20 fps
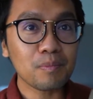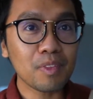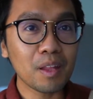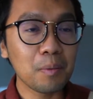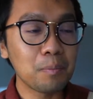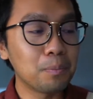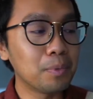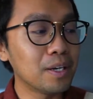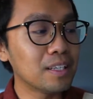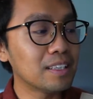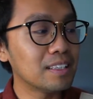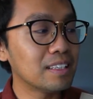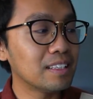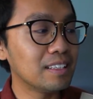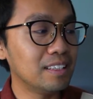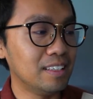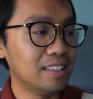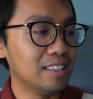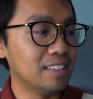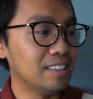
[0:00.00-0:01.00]
But
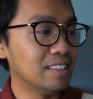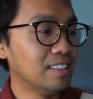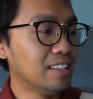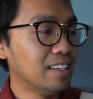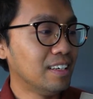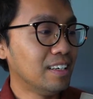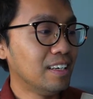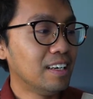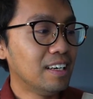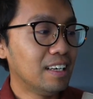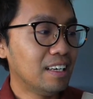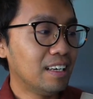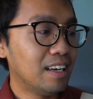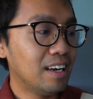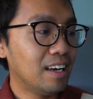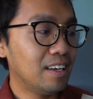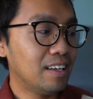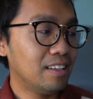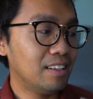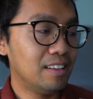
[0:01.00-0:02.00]
yeah,
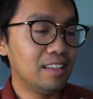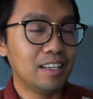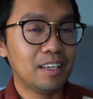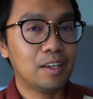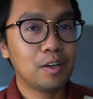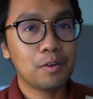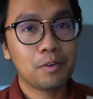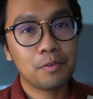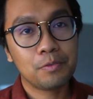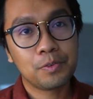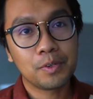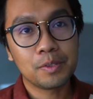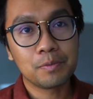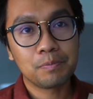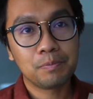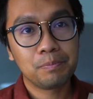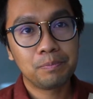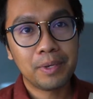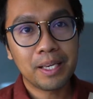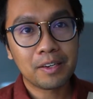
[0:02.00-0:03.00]
like for
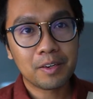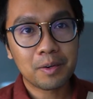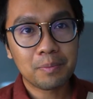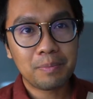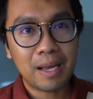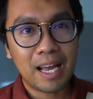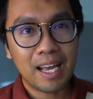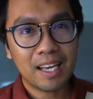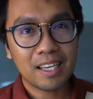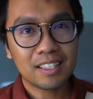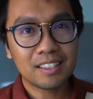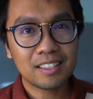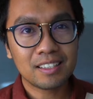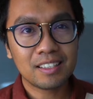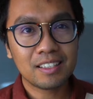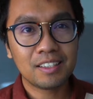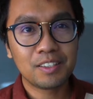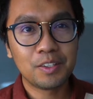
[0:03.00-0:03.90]
bigger bags,